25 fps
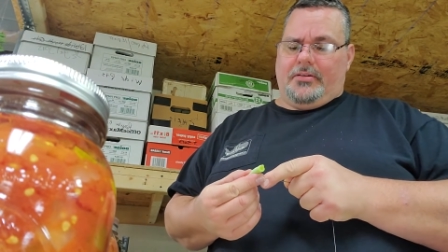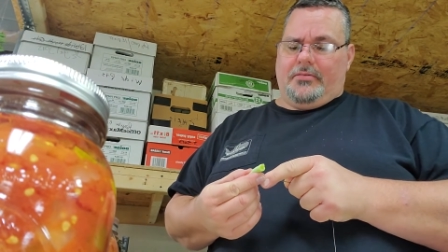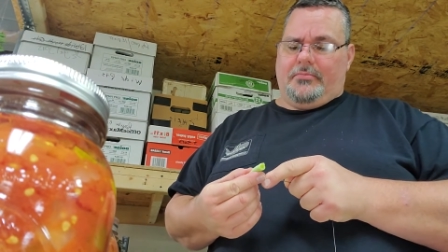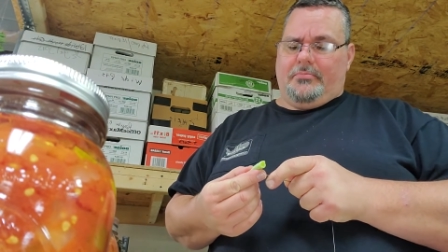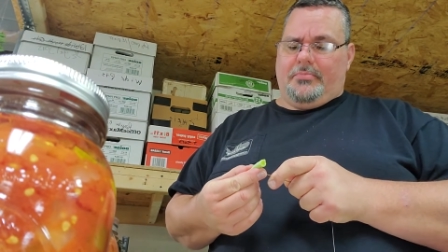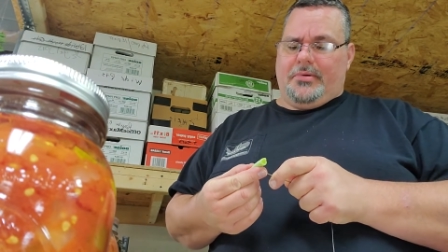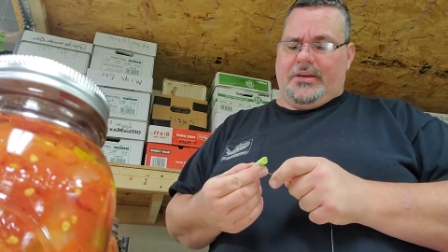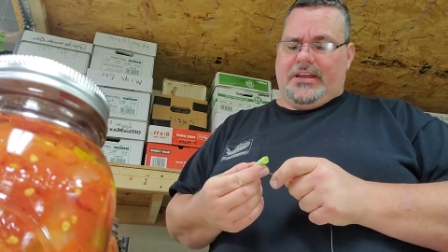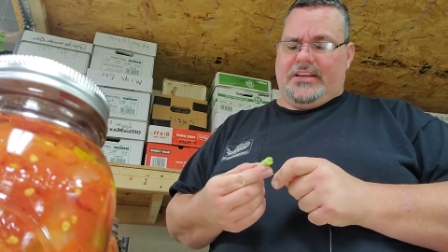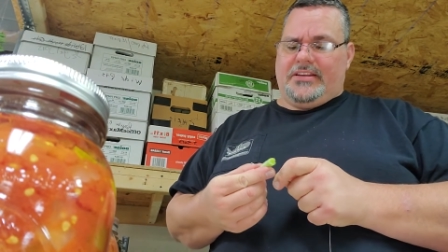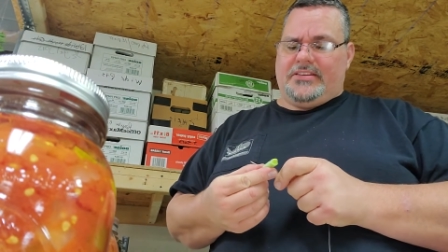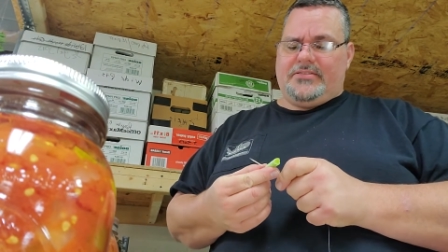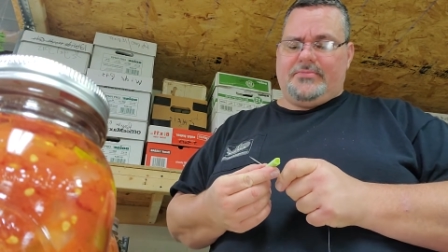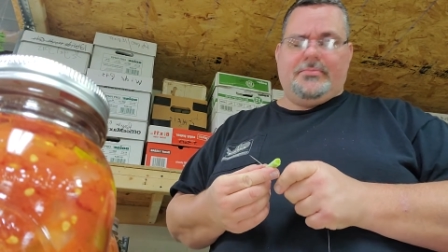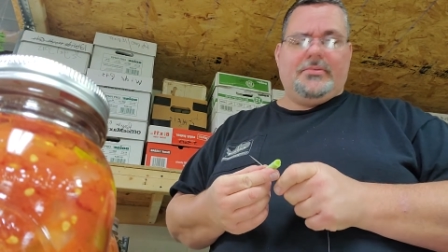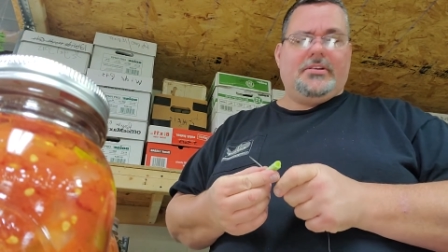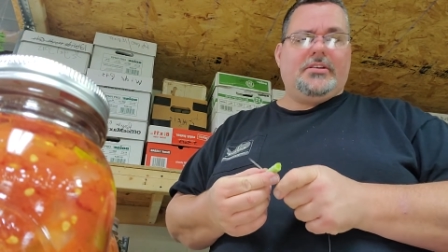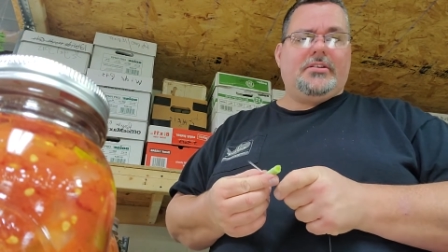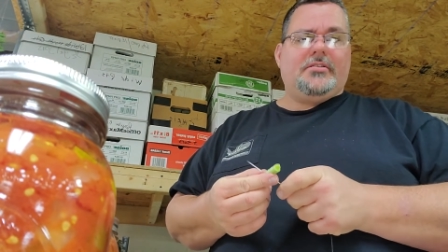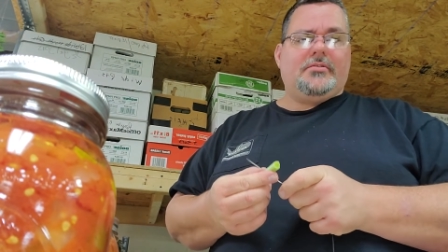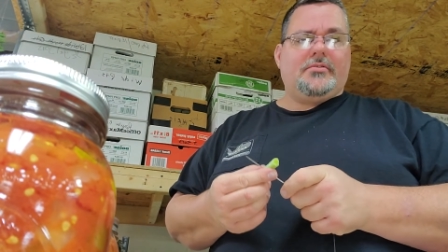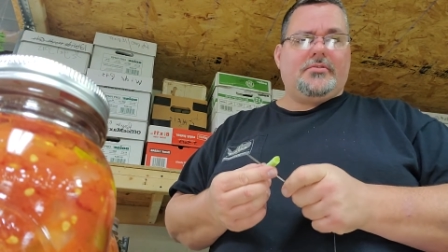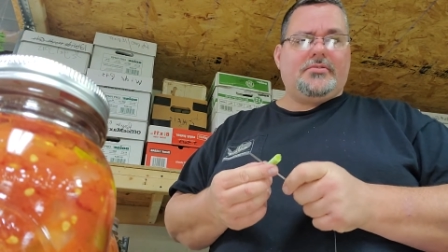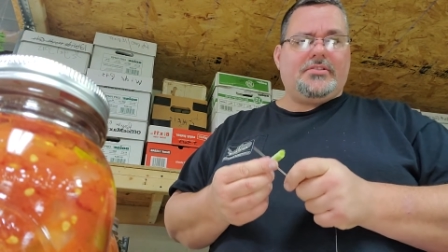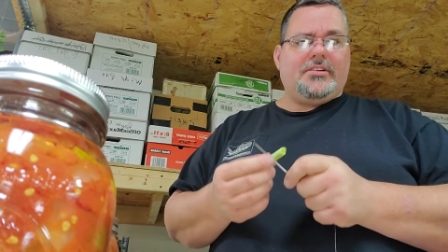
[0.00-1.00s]

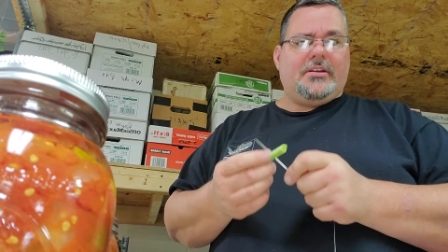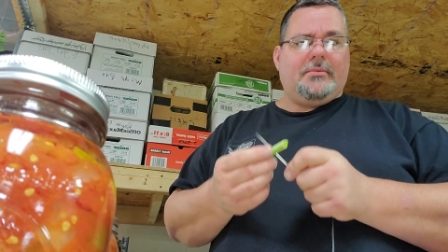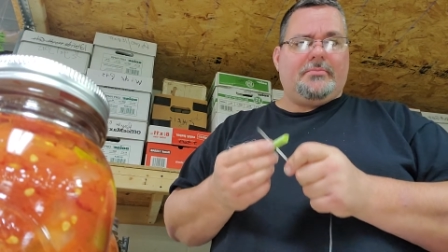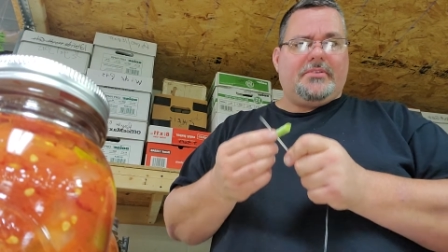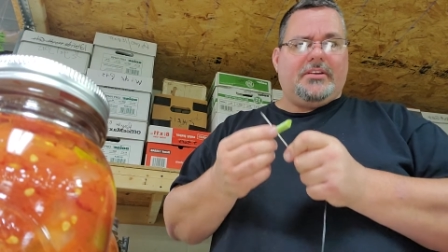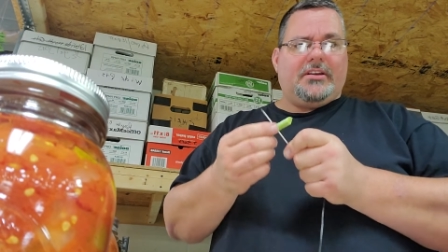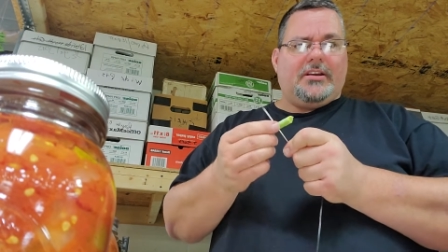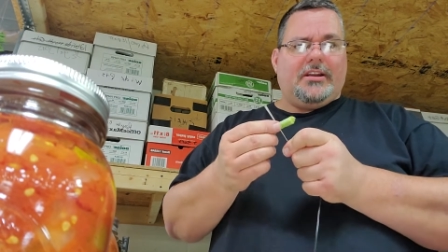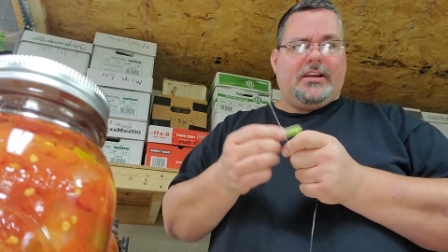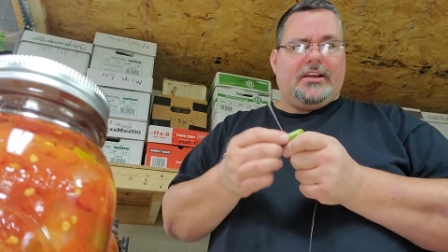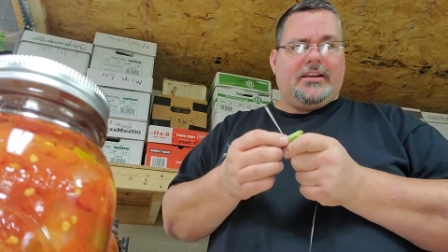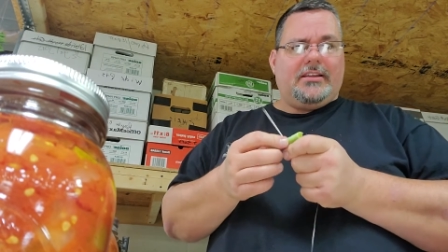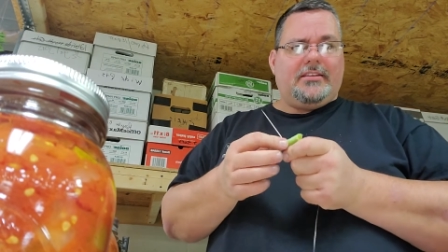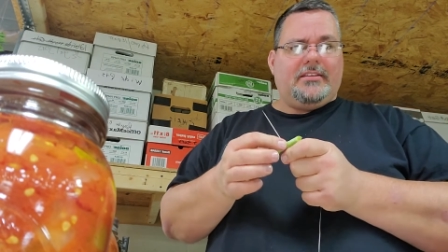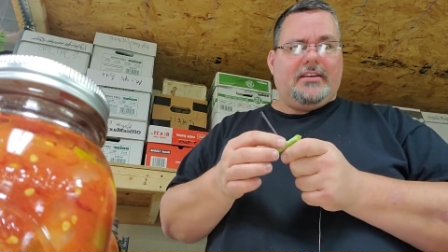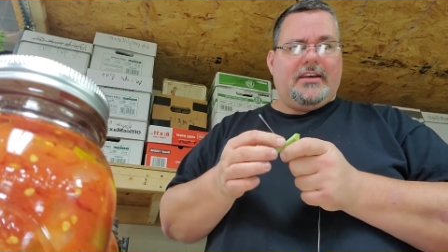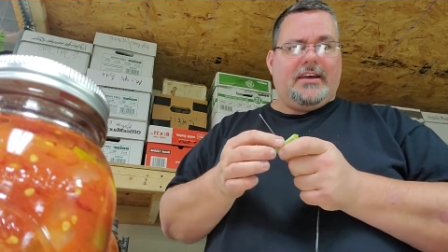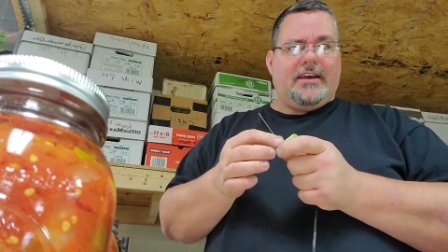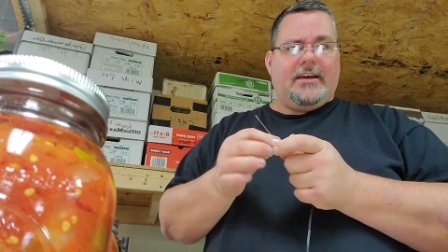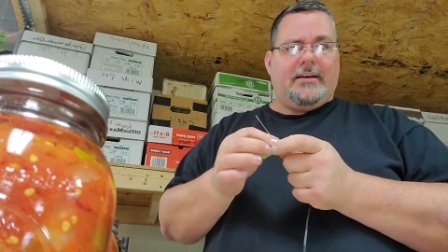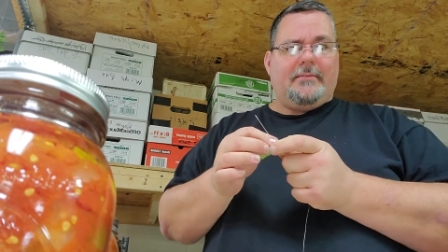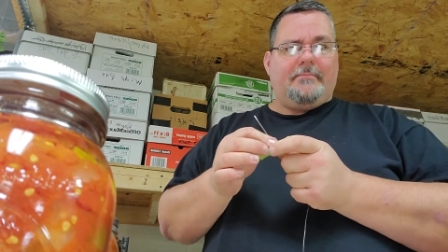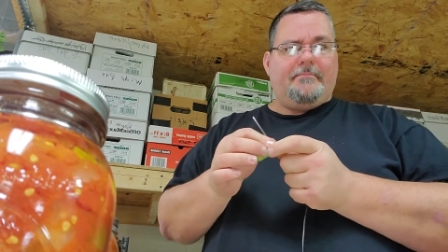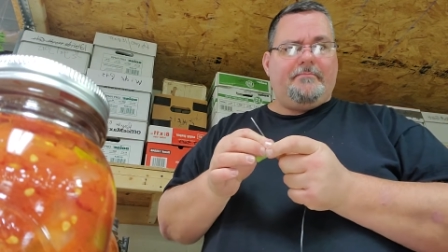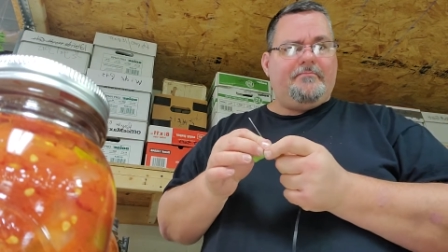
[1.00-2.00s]
basement or something like
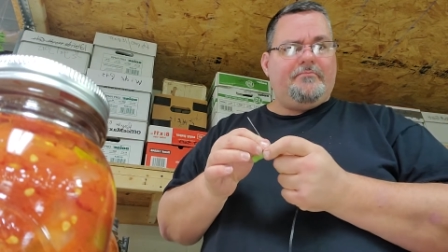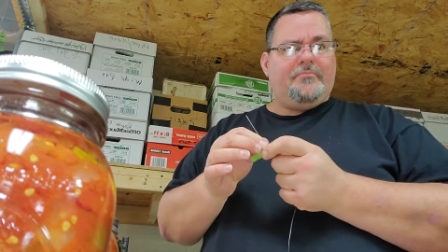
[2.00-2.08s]
that,